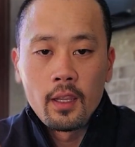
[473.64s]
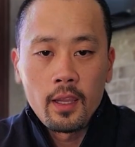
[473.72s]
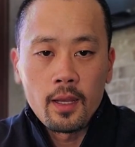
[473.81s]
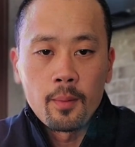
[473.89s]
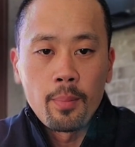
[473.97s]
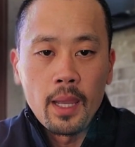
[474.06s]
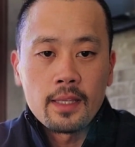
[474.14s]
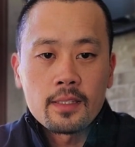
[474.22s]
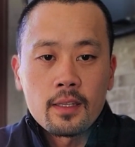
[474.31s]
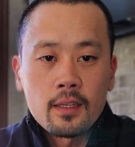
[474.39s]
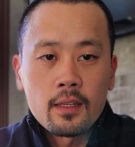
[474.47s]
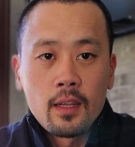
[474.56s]
hit a
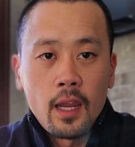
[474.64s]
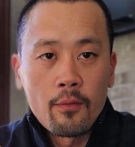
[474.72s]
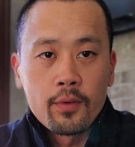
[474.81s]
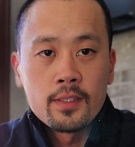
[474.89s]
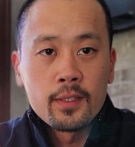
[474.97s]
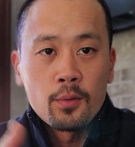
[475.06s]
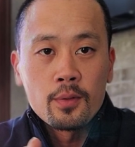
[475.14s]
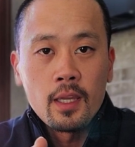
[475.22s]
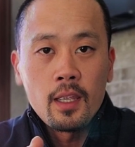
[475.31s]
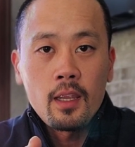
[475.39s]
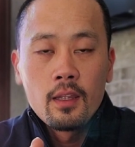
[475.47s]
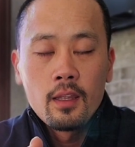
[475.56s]
basket every single
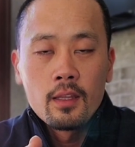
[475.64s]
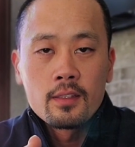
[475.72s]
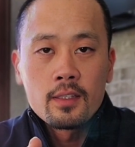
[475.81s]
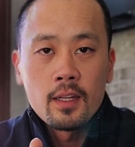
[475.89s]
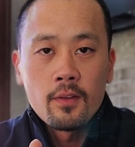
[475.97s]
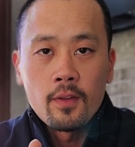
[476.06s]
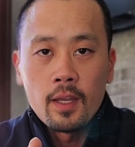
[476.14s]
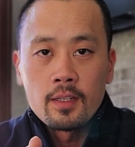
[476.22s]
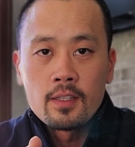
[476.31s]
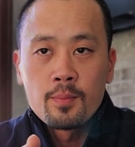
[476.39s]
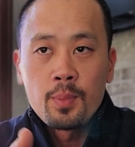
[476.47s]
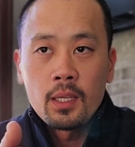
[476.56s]
day instead of like
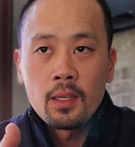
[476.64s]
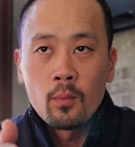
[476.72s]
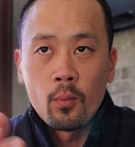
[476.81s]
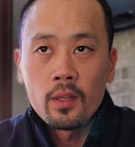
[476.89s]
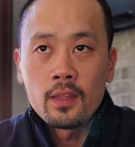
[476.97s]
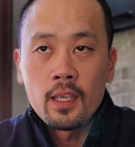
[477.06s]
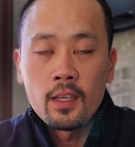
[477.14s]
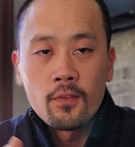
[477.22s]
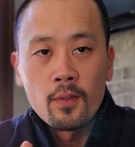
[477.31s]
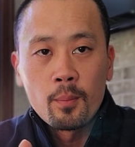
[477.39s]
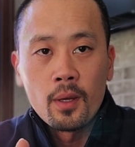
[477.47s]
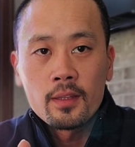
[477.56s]
just picking one day of
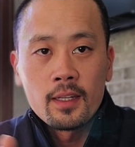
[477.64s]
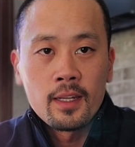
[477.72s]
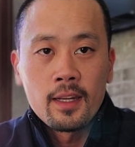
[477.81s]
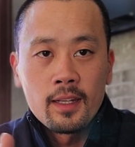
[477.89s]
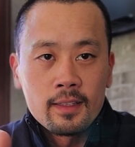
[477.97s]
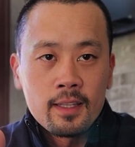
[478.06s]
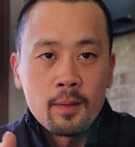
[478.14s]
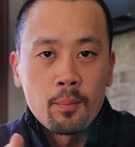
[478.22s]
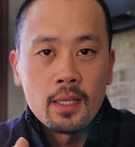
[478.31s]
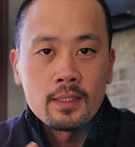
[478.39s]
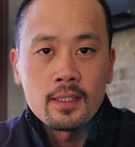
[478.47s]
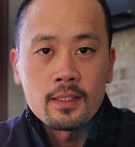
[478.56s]
the month and hitting 10
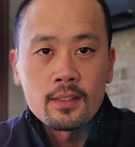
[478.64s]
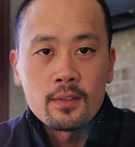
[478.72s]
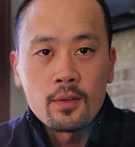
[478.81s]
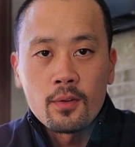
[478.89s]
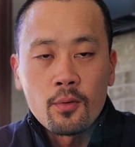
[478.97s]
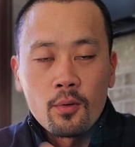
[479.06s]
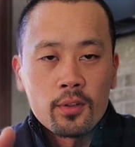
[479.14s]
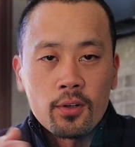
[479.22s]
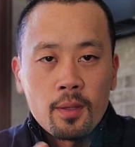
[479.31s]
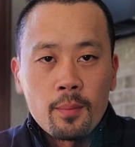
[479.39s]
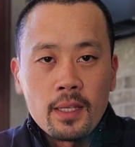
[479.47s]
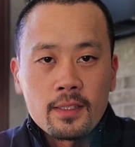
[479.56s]
baskets, you know, or
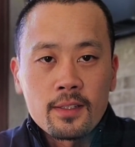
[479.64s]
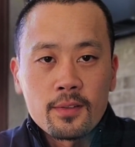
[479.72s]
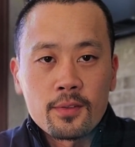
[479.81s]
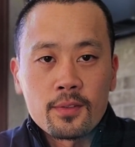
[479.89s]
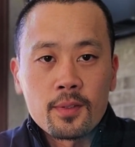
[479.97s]
30 baskets.